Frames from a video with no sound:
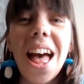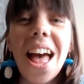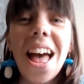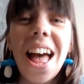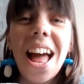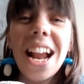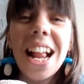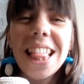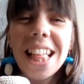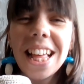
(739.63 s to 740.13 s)

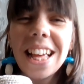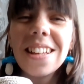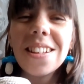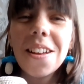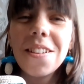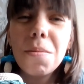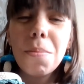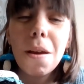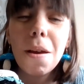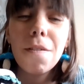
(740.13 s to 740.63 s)
And I think it's
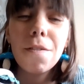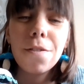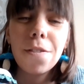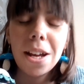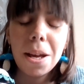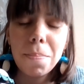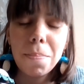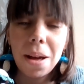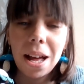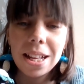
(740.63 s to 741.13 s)
going to be a
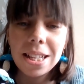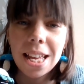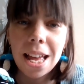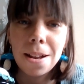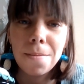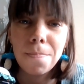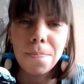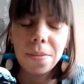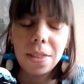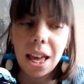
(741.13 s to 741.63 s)
free
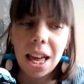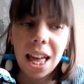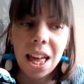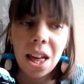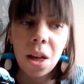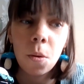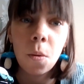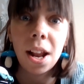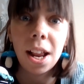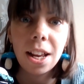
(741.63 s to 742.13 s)
pattern
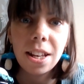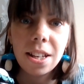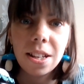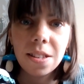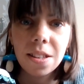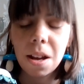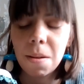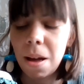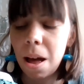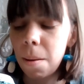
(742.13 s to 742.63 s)
when it
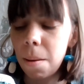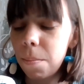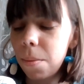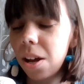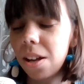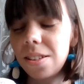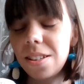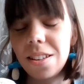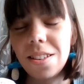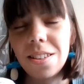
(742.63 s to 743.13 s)
does come out
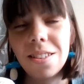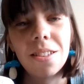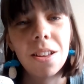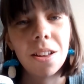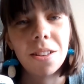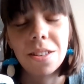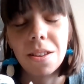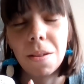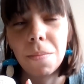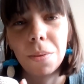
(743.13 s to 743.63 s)
because it's
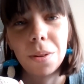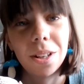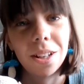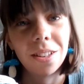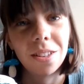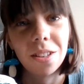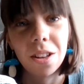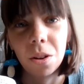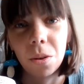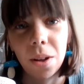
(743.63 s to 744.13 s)
so simple
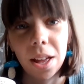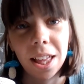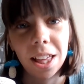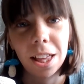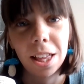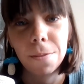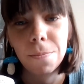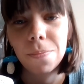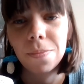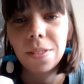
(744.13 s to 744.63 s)
and so
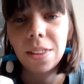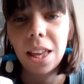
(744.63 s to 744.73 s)
quick.